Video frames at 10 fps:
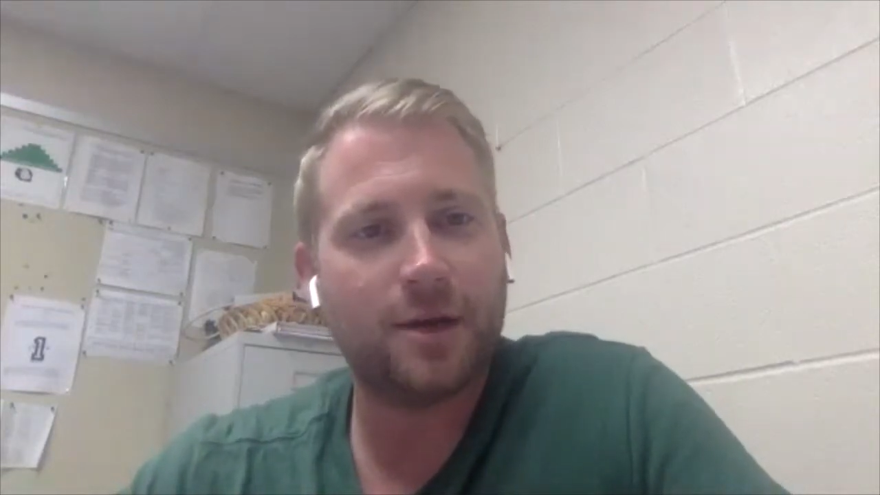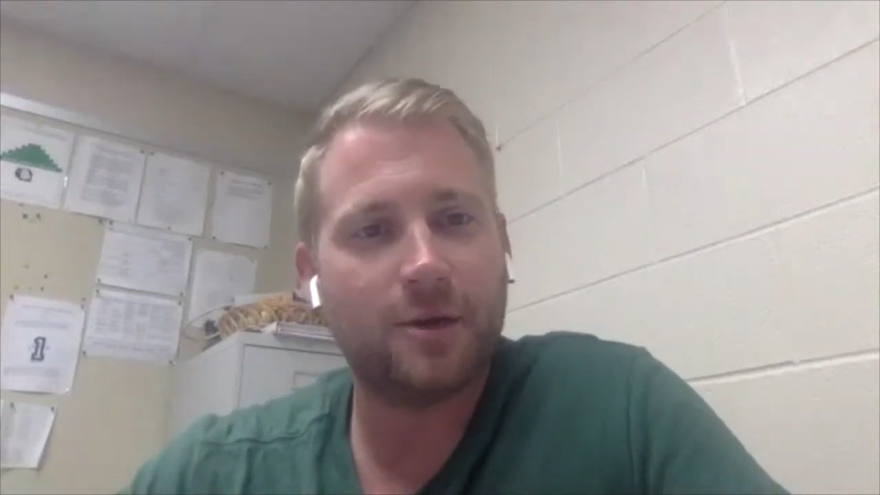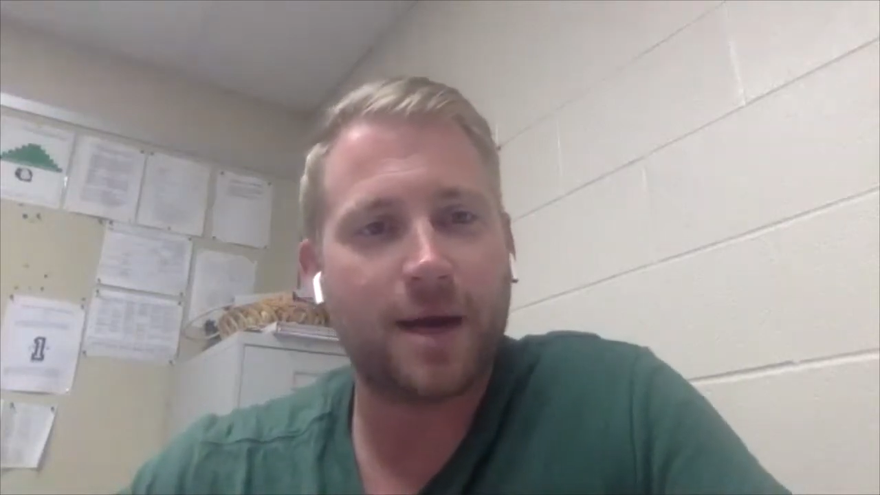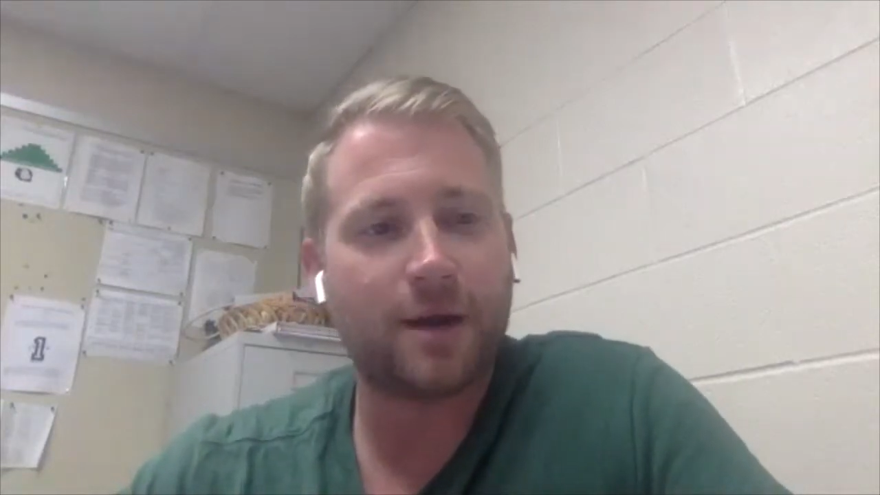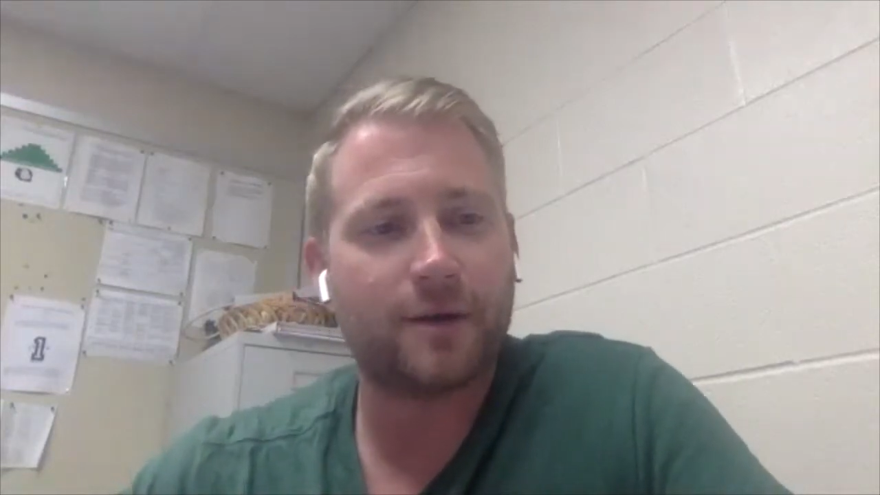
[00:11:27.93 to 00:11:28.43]
No
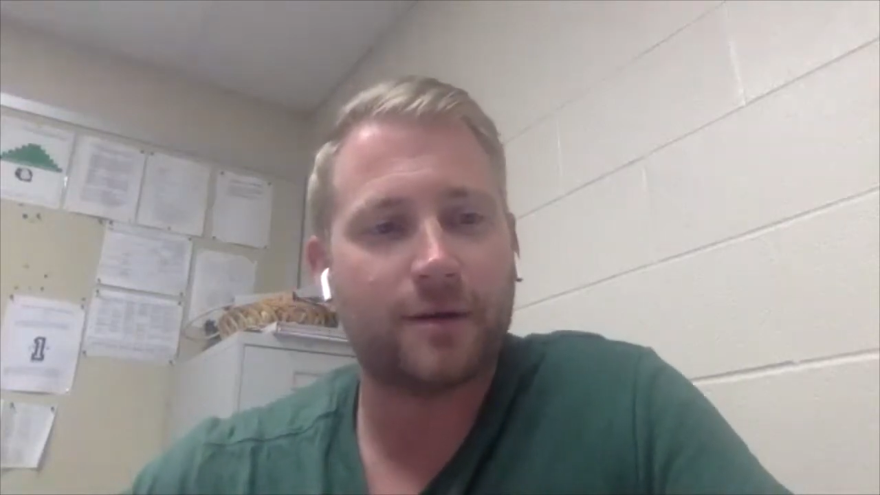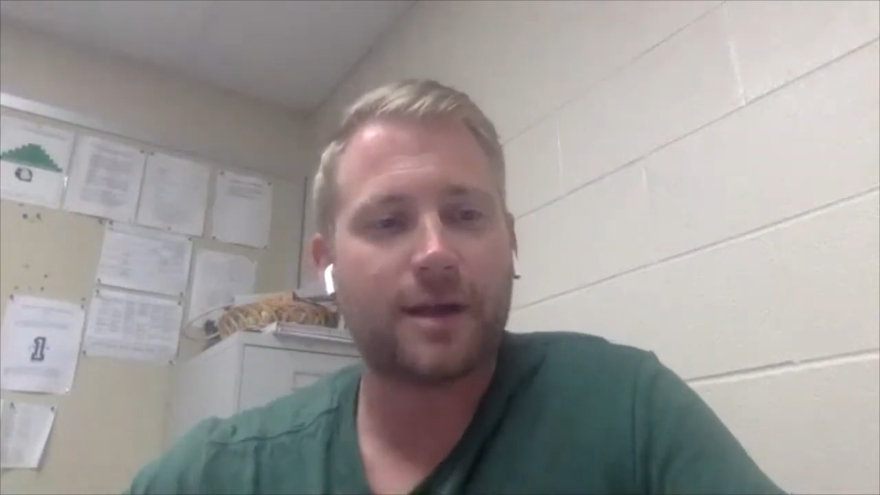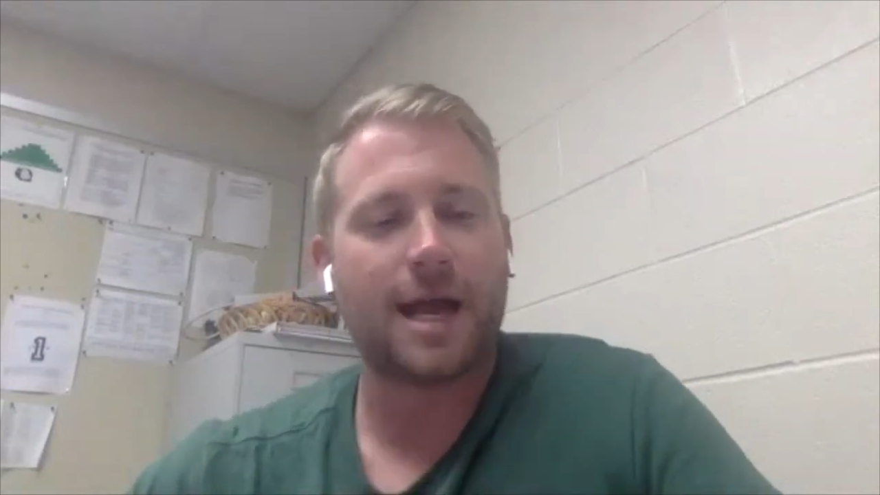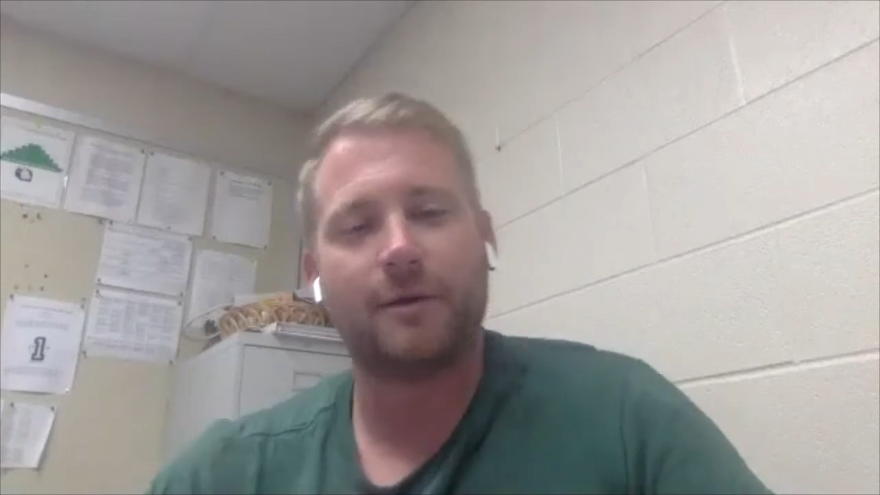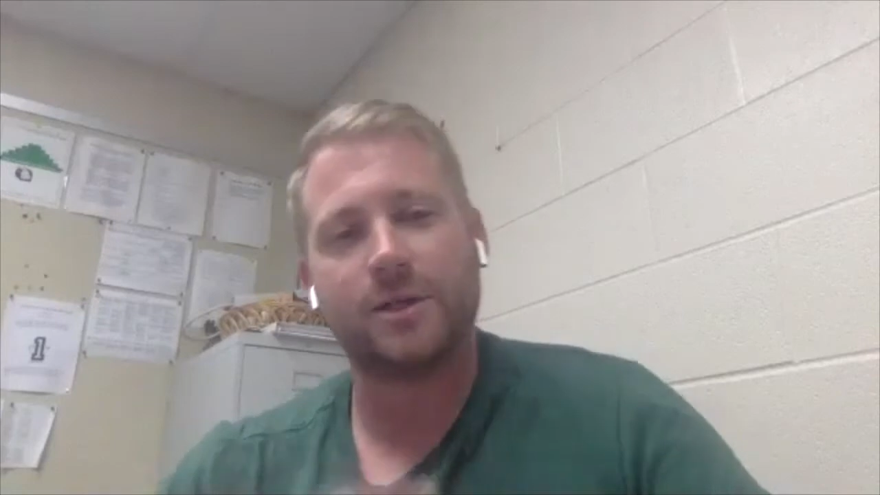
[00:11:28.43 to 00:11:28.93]
matter
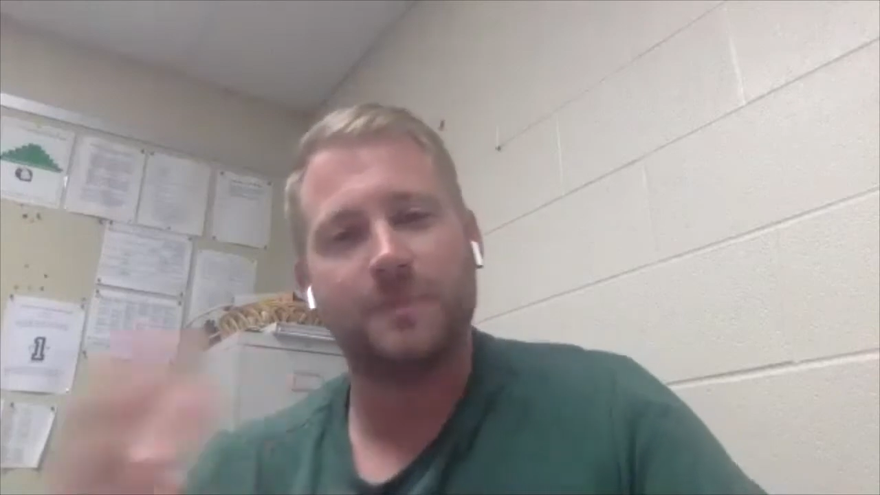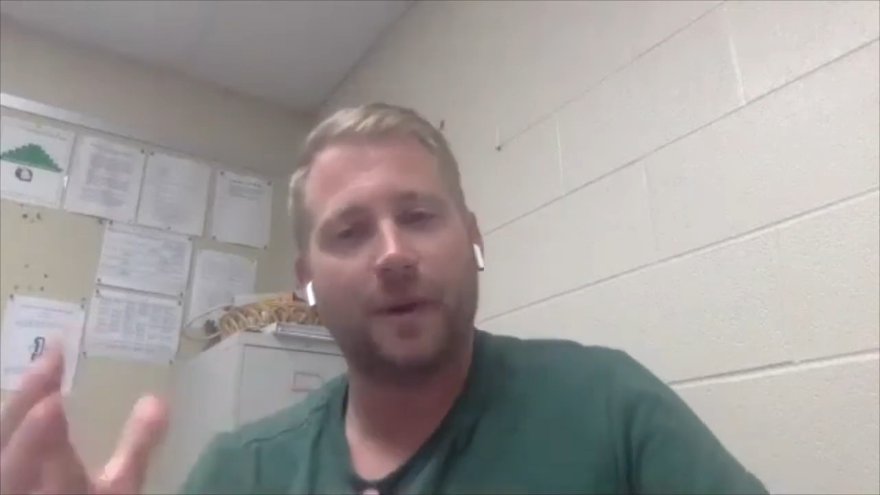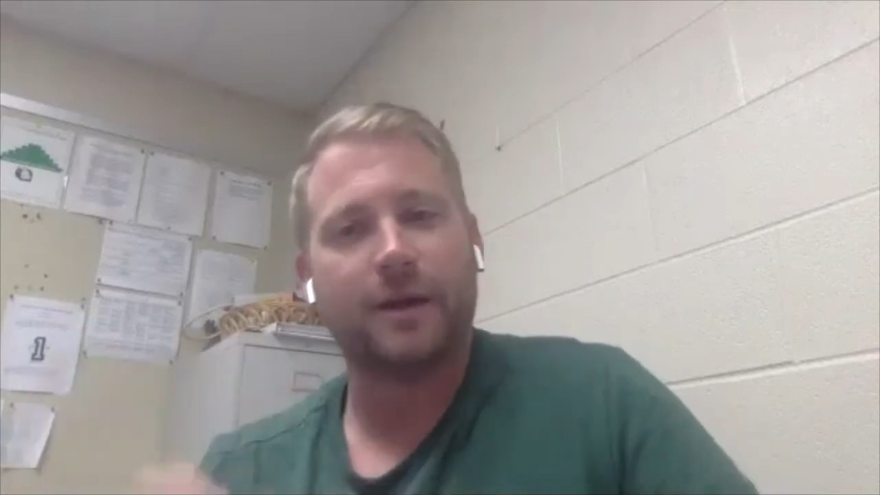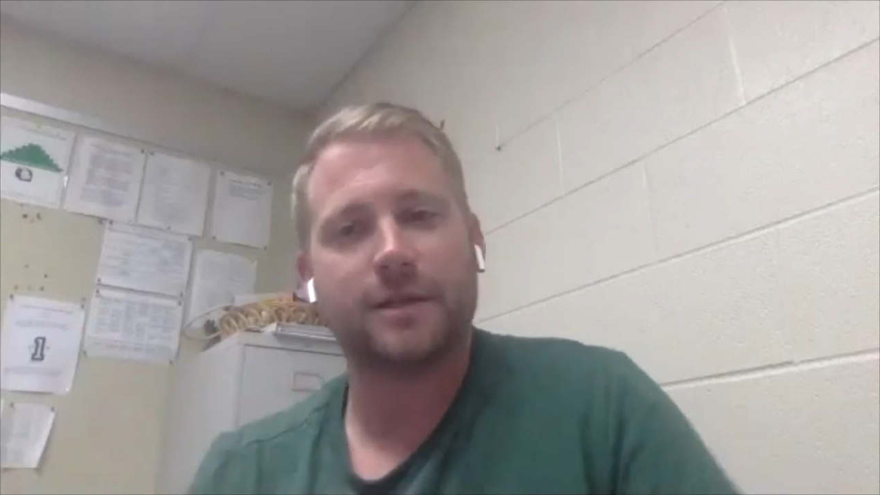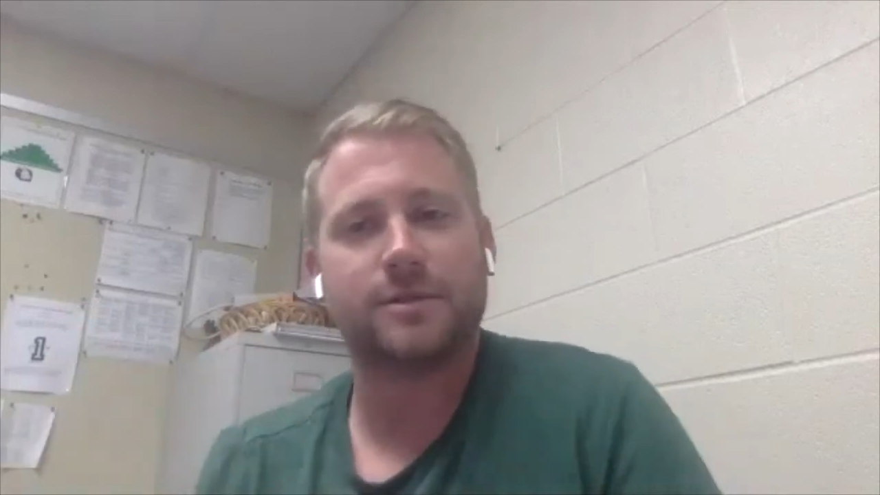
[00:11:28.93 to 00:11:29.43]
how
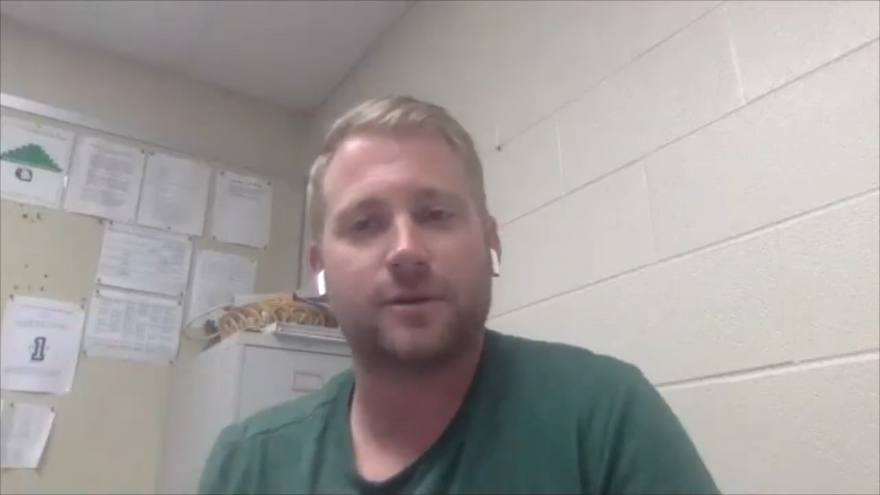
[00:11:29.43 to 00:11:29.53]
experienced